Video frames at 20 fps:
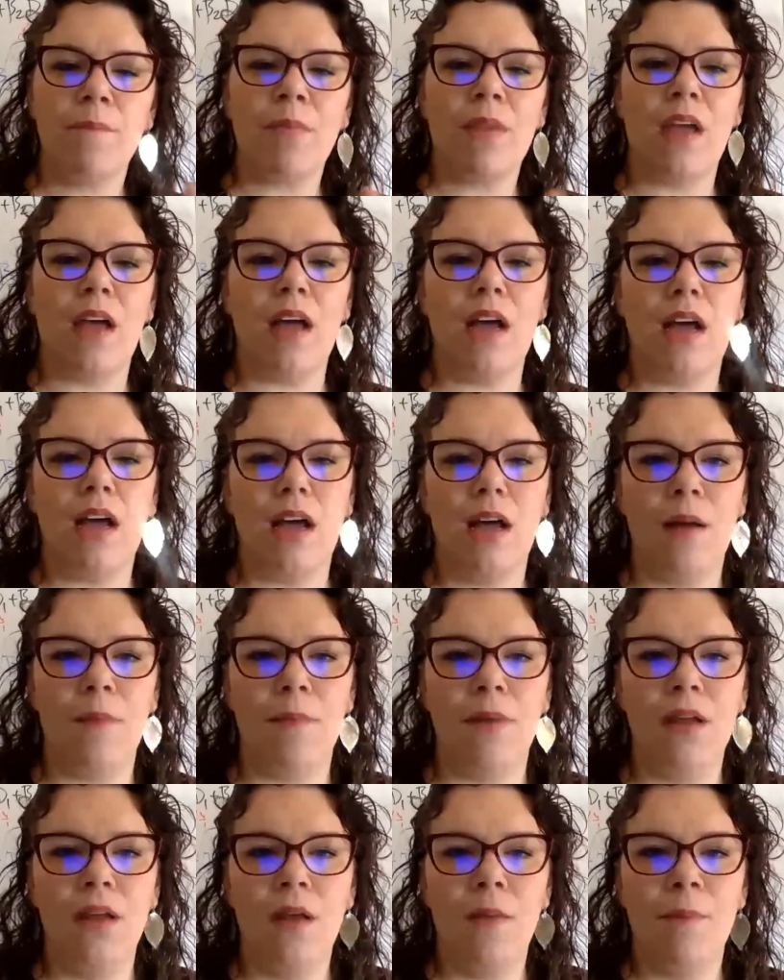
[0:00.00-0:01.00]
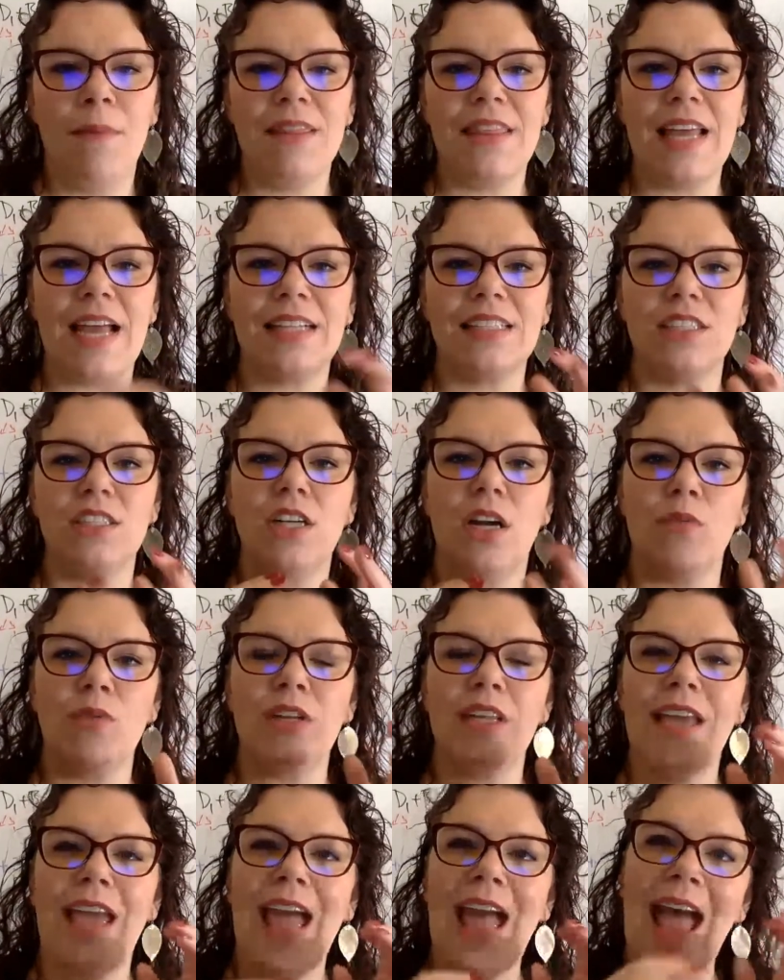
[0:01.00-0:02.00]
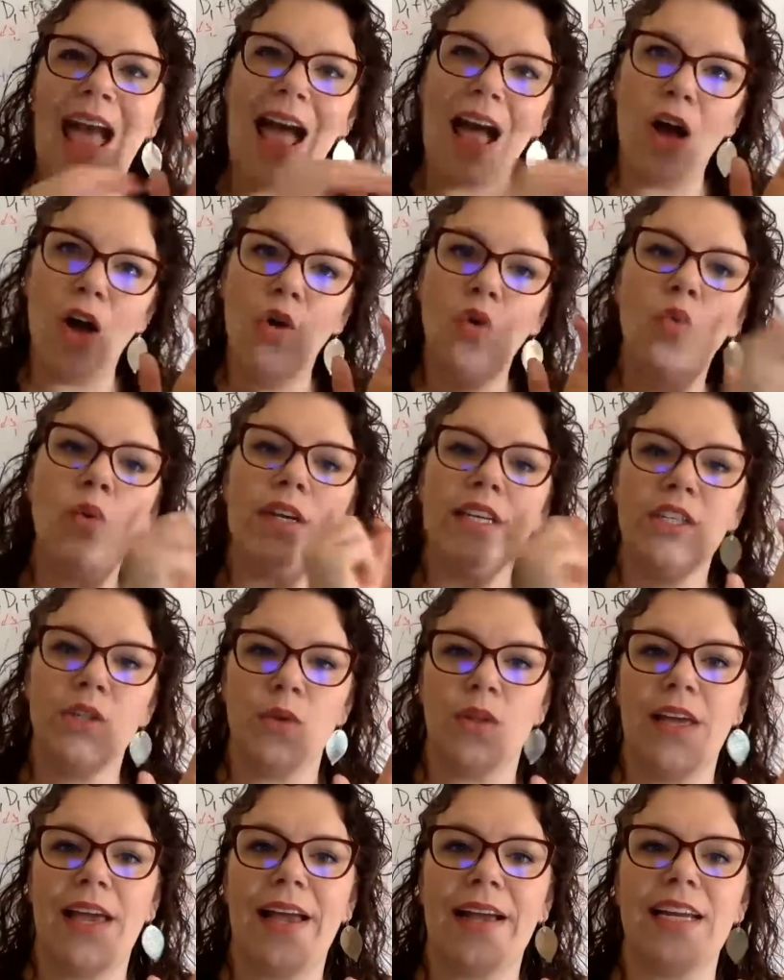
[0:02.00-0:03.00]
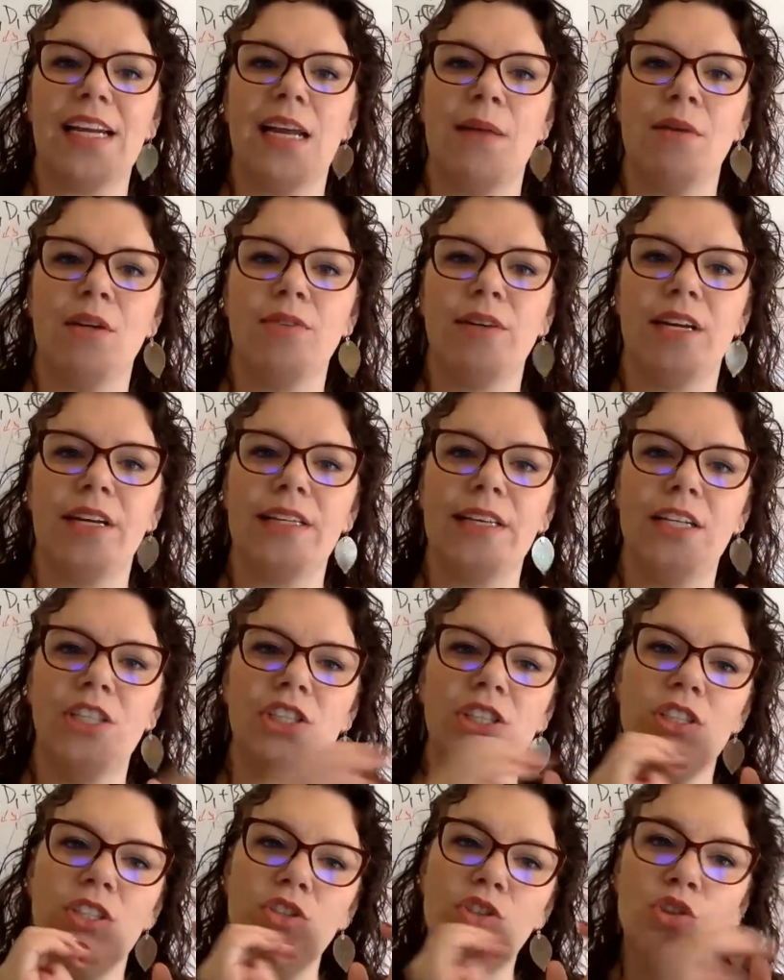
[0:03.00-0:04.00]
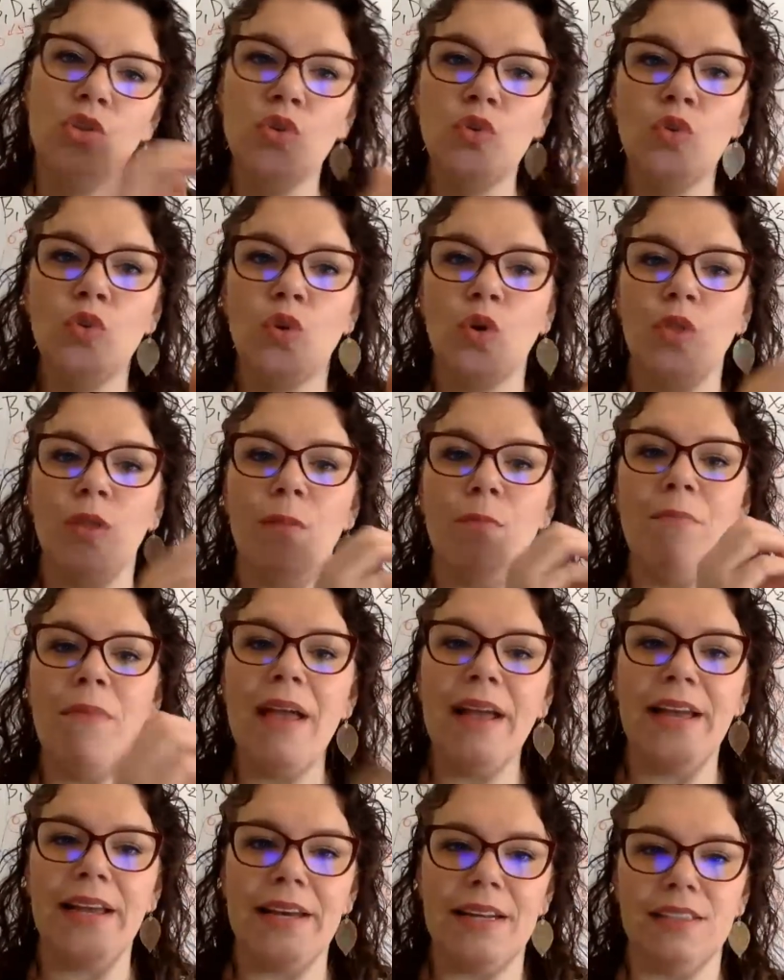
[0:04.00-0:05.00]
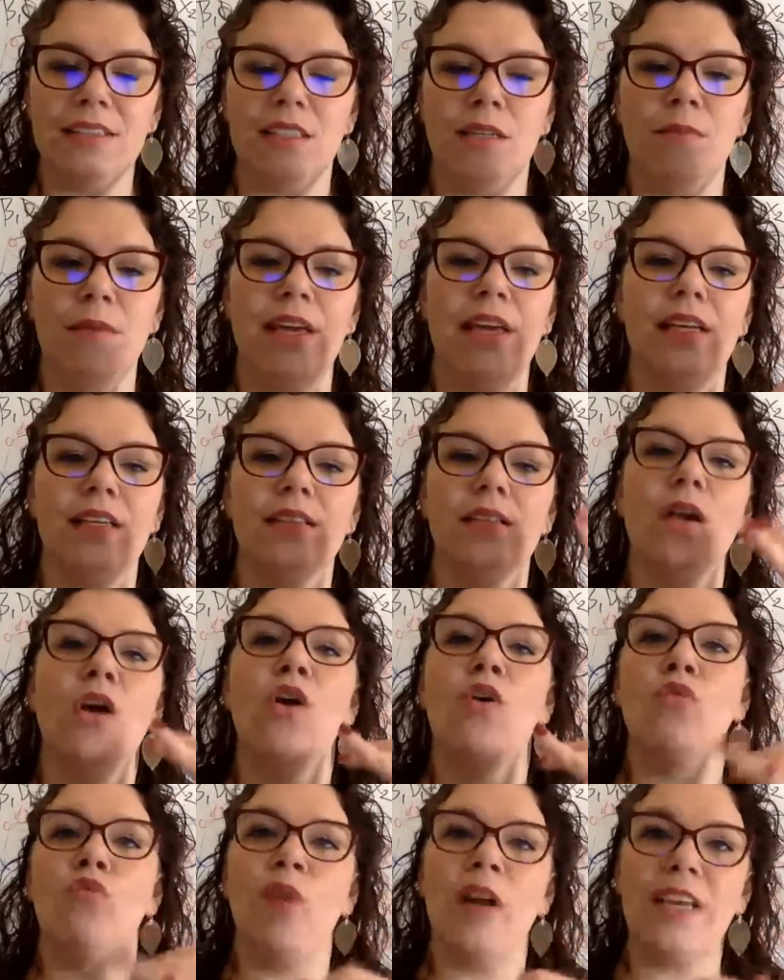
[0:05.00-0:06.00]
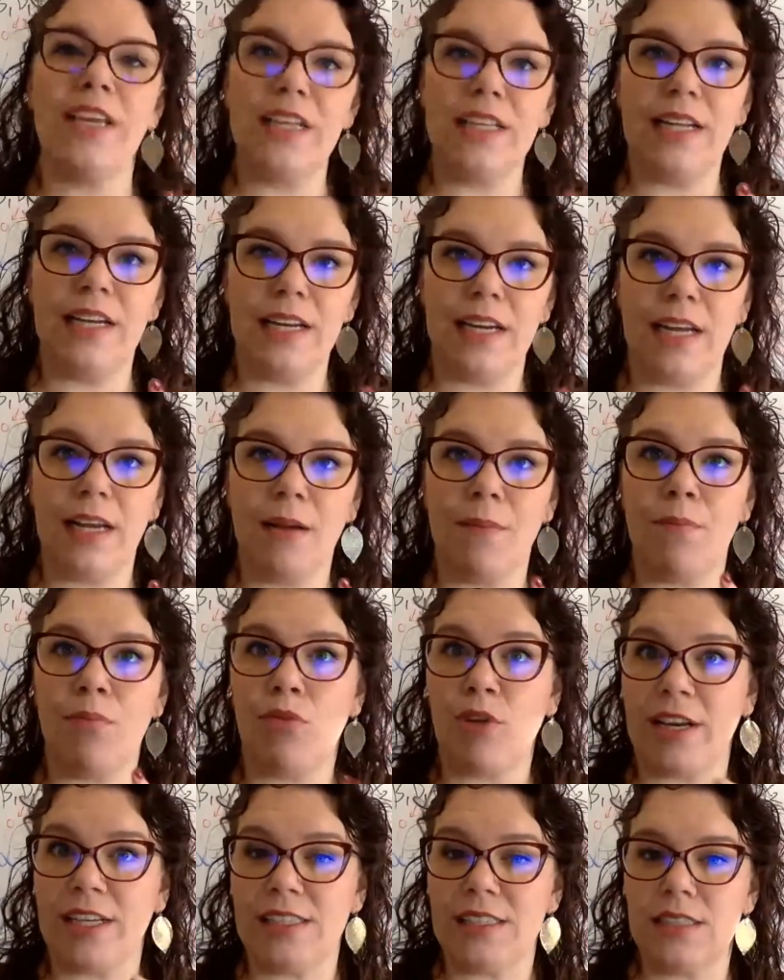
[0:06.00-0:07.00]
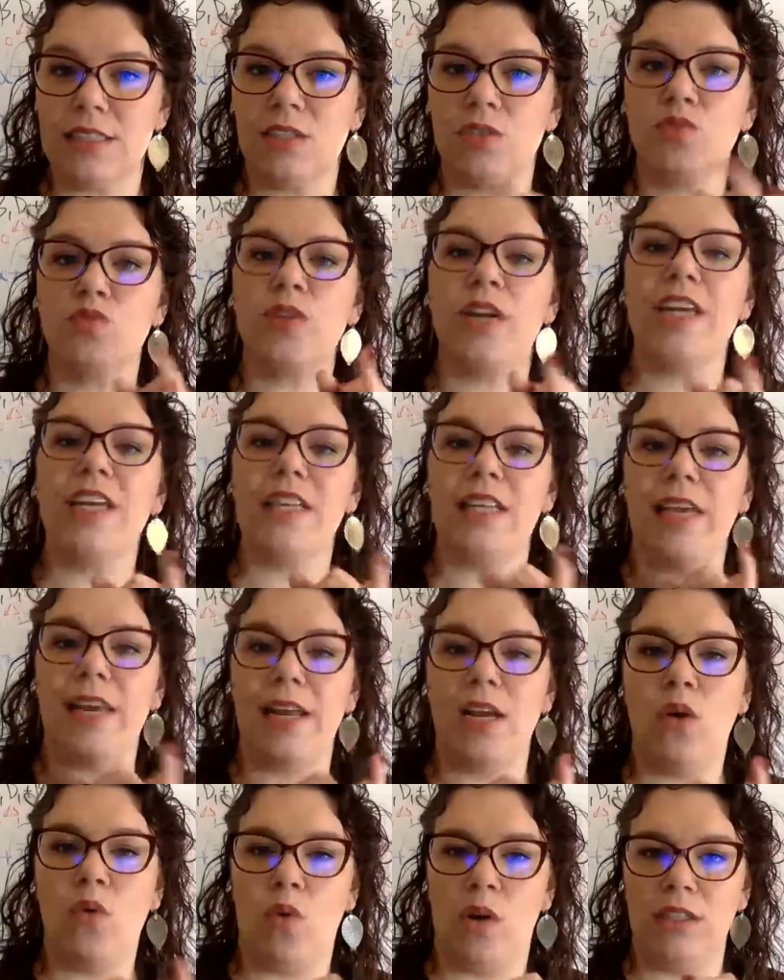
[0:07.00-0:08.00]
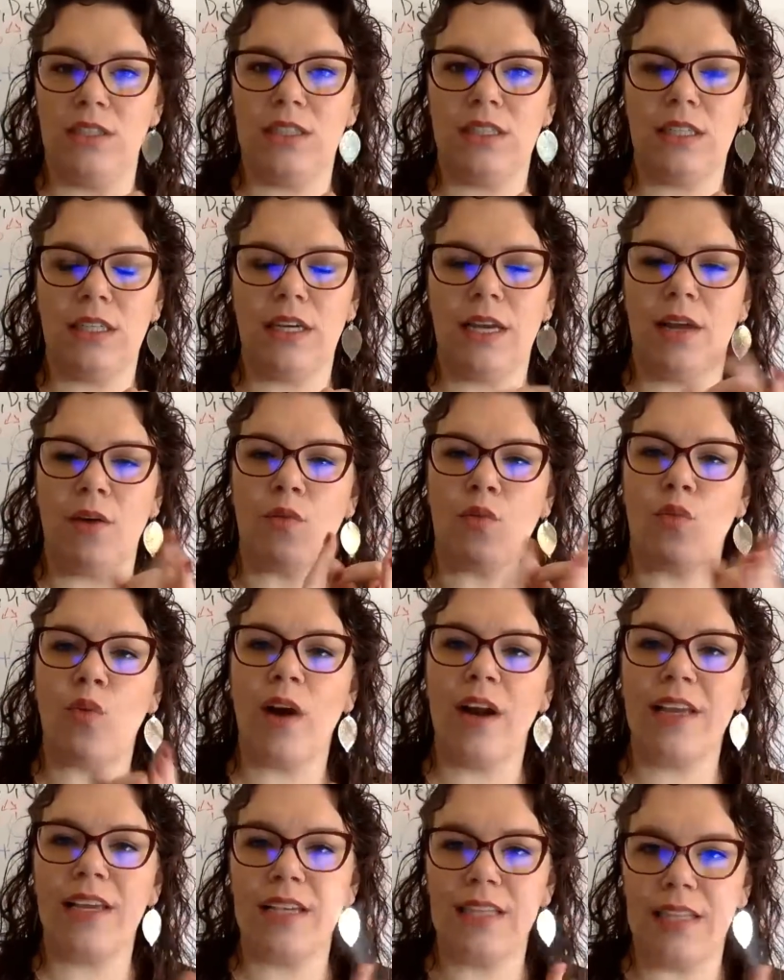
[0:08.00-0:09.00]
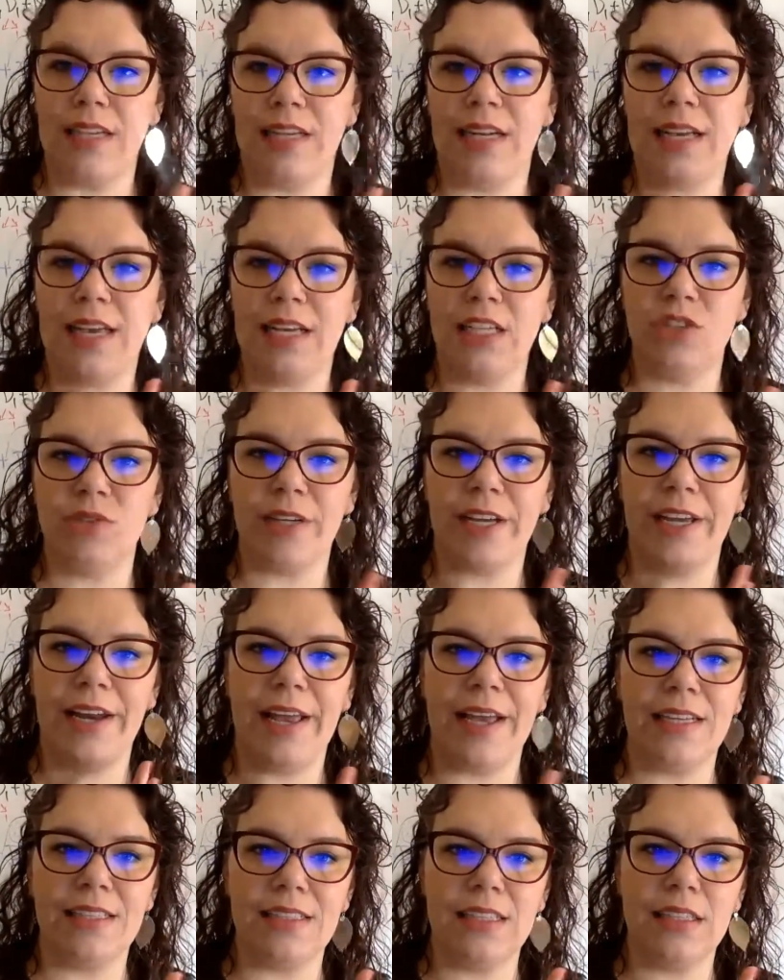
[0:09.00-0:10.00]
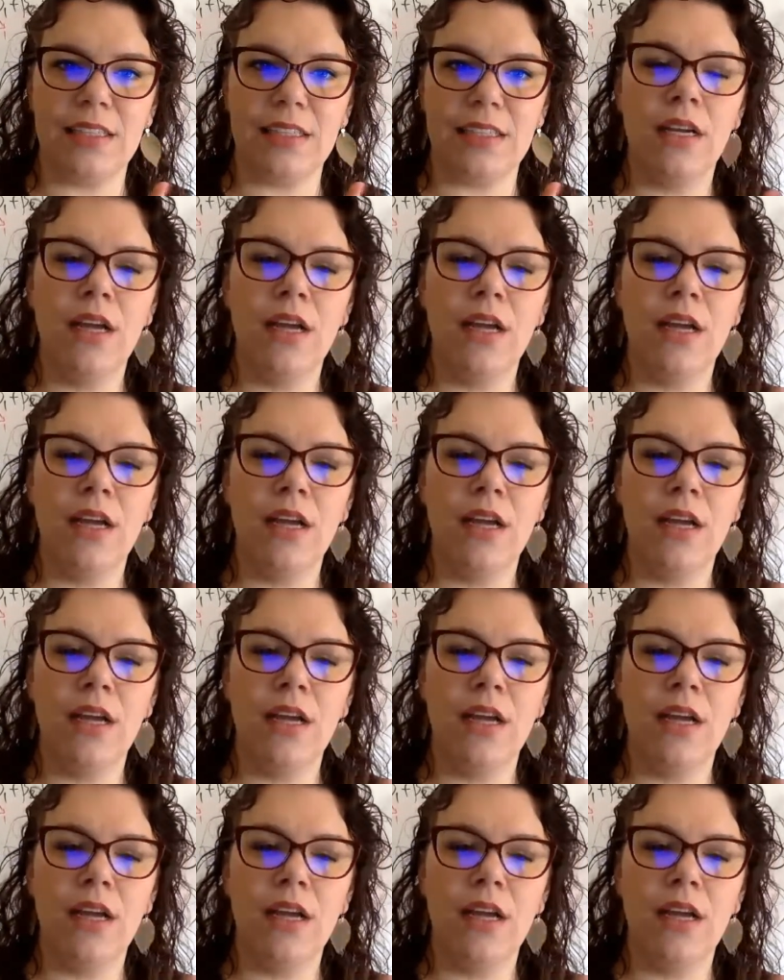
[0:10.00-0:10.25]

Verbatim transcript: Um, but that's not really how we do the economic regulation. The tool, the mechanism is regulating prices, regulating quantity, and regulating entry and exit.